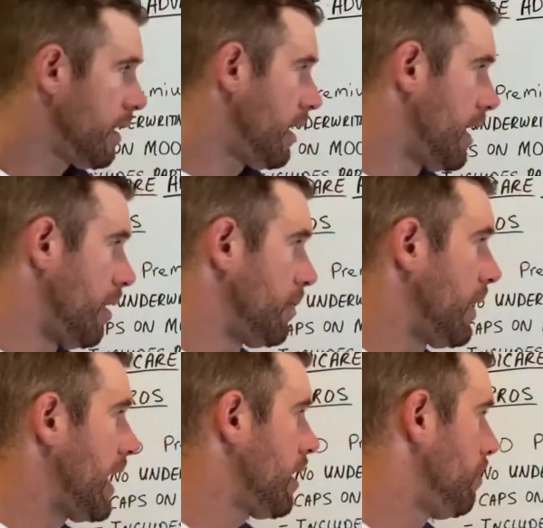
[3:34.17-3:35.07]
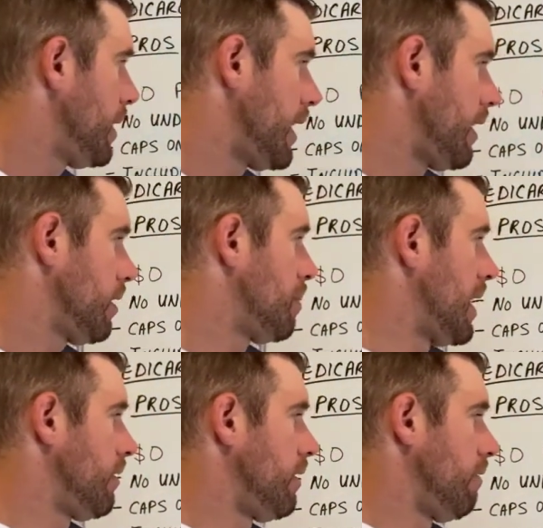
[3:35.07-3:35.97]
So that can get
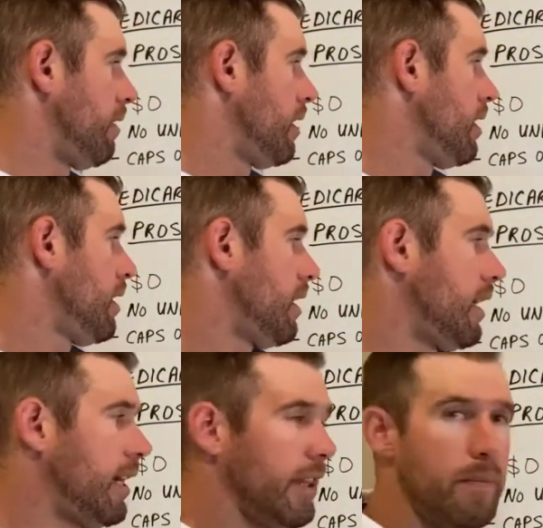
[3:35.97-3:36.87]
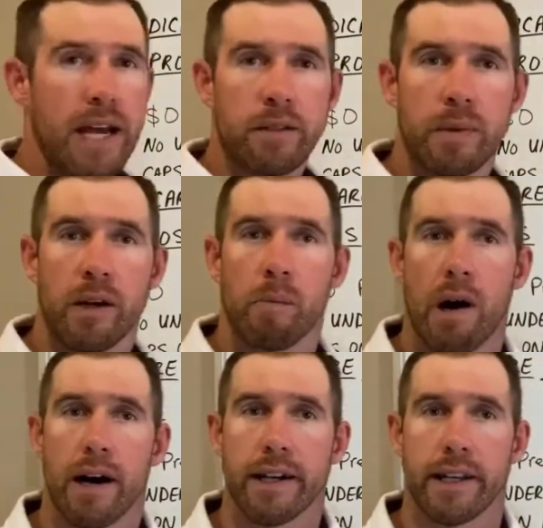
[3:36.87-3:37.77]
expensive. The max amount of
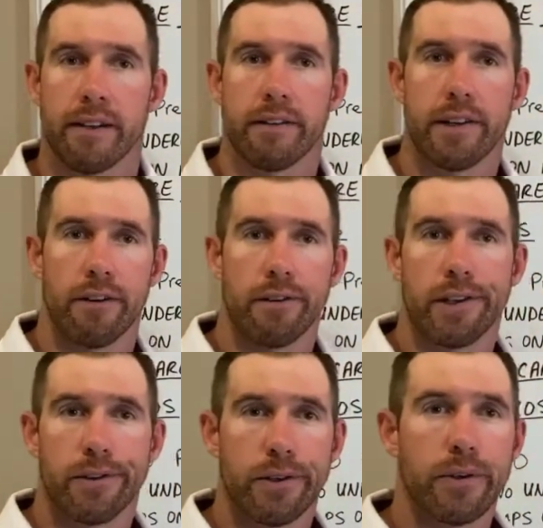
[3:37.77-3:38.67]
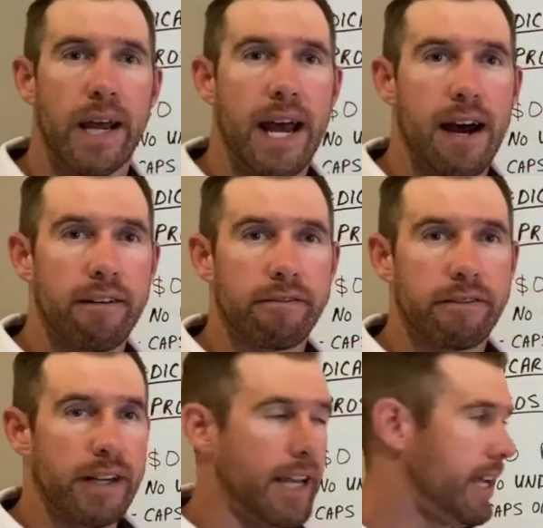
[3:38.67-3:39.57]
pocket, you do have
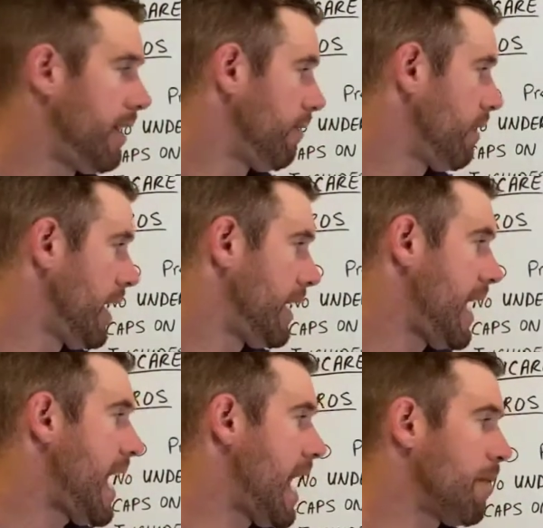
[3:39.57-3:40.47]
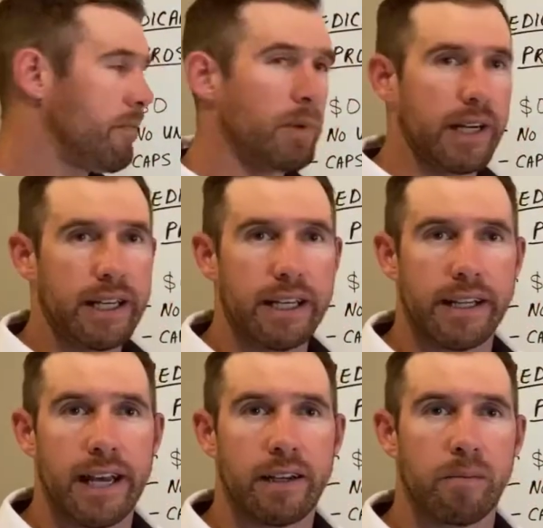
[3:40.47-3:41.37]
a cap, but again,
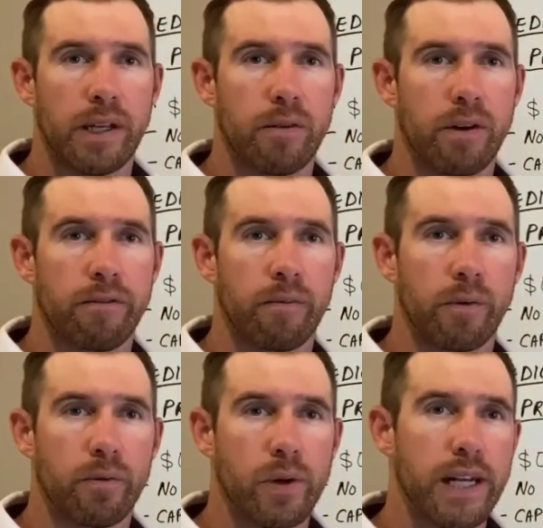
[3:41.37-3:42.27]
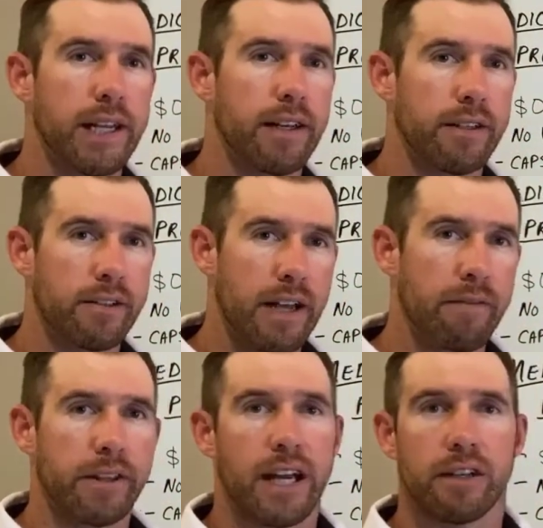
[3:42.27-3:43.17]
that could be anywhere from $3,000 to
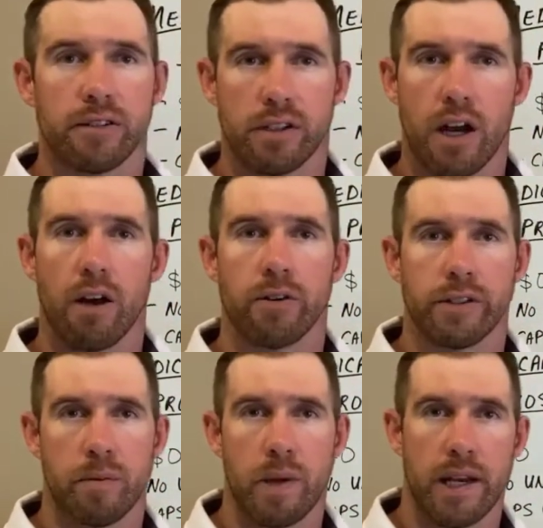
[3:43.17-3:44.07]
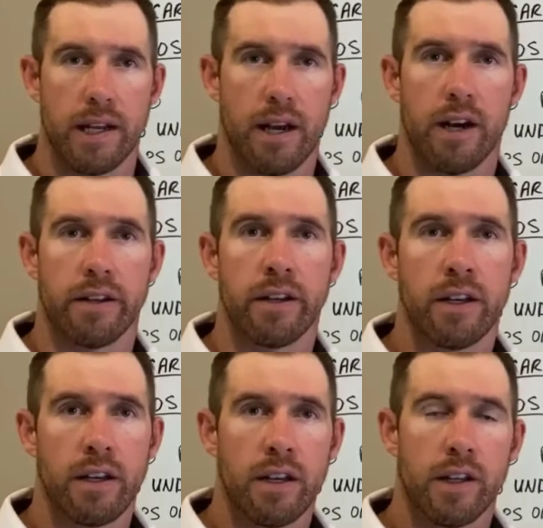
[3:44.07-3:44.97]
$7,000 depending on
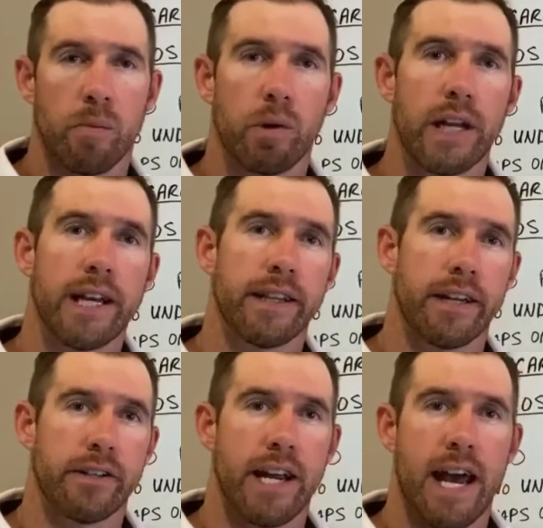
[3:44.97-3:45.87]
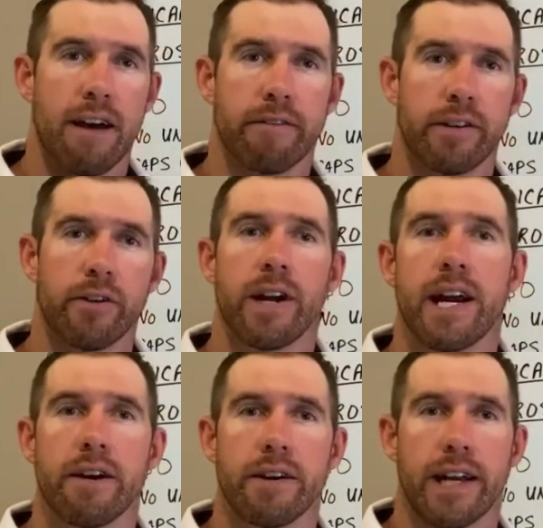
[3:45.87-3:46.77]
the plan that you have in your
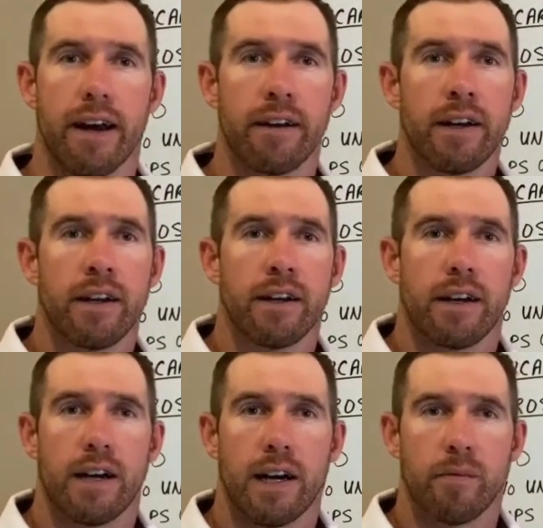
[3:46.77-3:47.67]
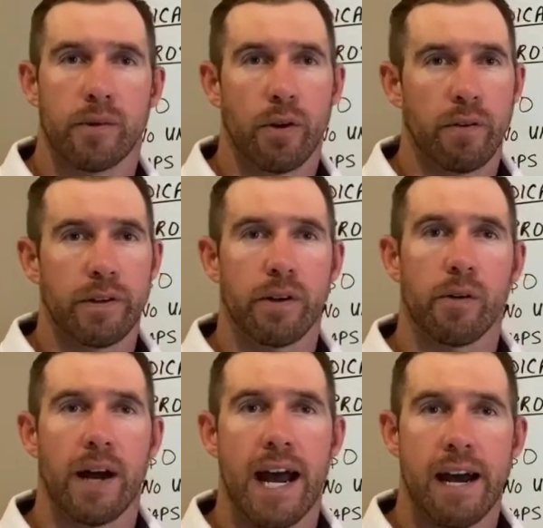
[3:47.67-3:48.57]
area. So if you
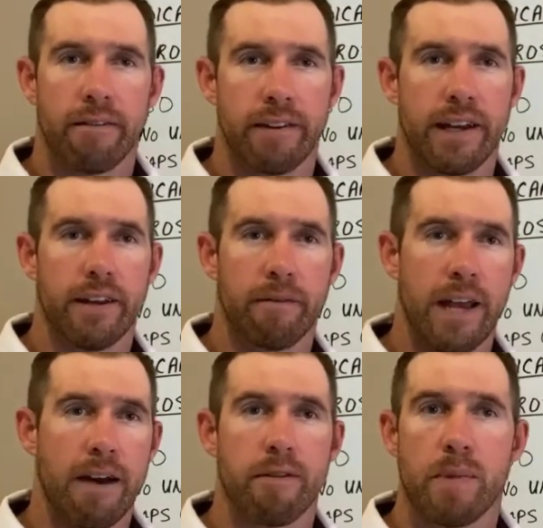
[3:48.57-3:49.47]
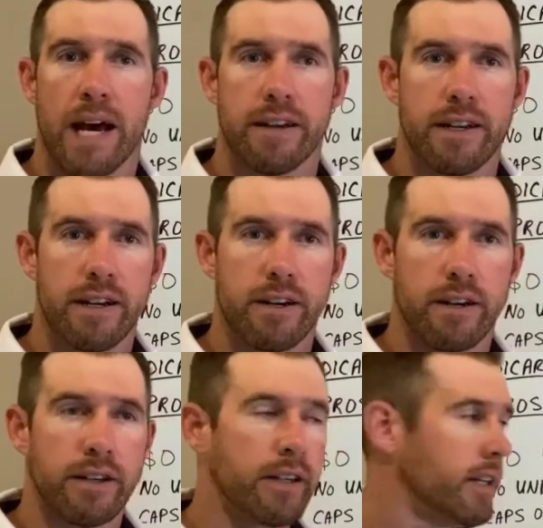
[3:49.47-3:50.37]
don't have that, if you have a bad
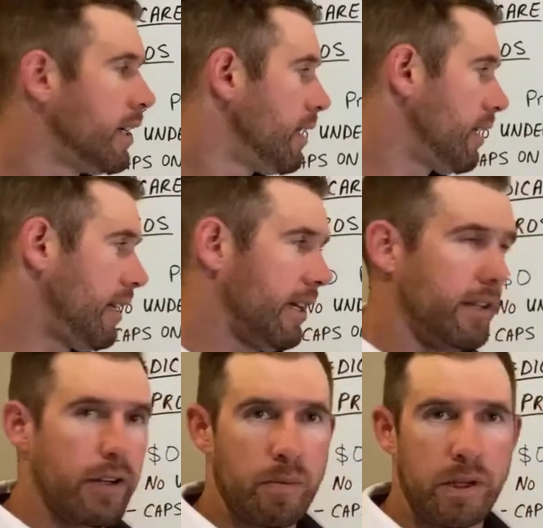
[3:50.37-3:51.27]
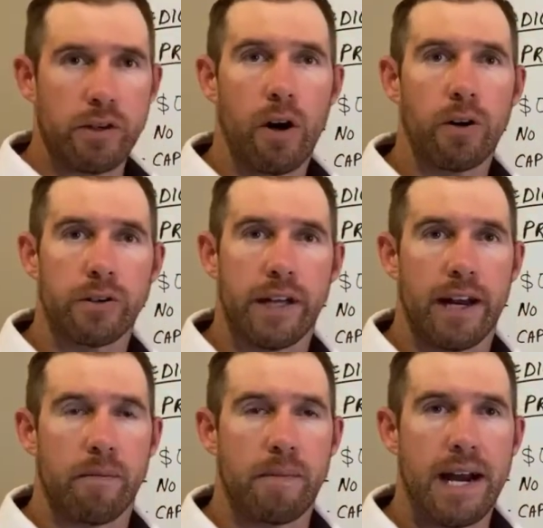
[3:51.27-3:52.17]
year, you could be charged
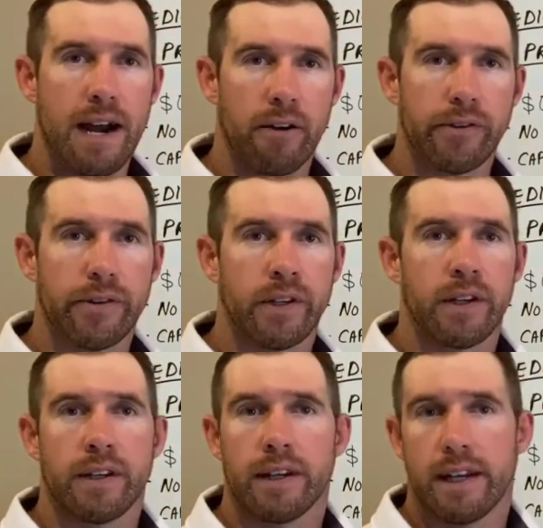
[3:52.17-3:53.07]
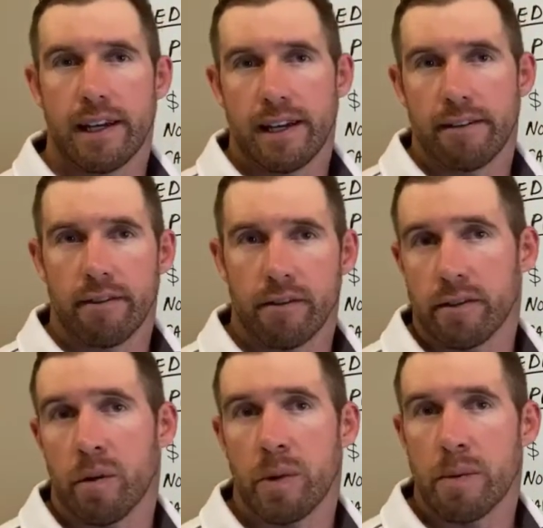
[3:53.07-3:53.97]
that amount. And
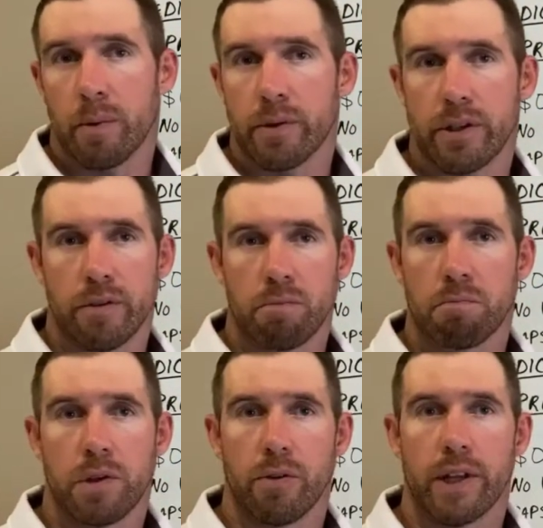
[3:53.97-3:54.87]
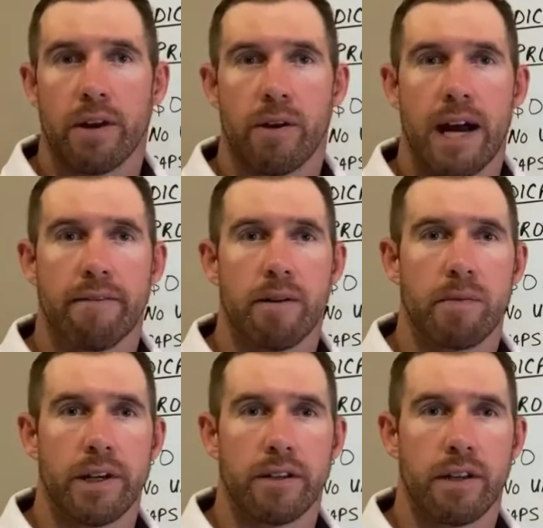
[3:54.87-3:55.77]
some people just, they don't have that
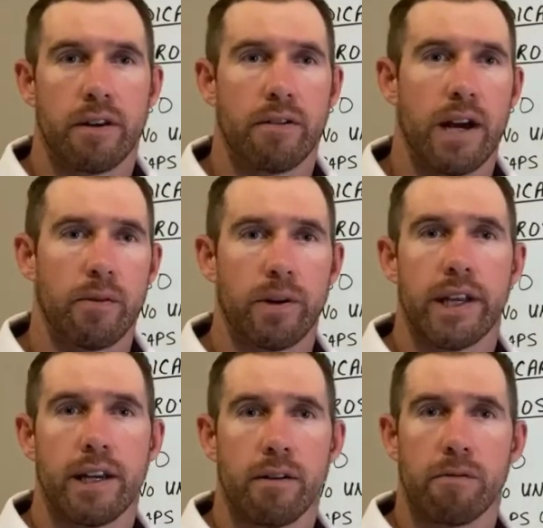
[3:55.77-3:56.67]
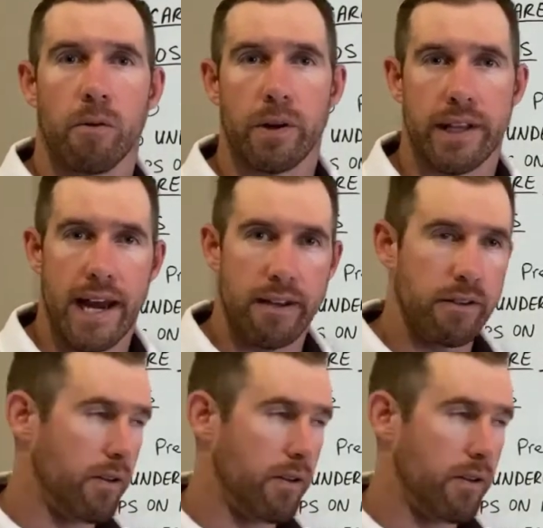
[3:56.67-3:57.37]
money sitting around where they can afford that.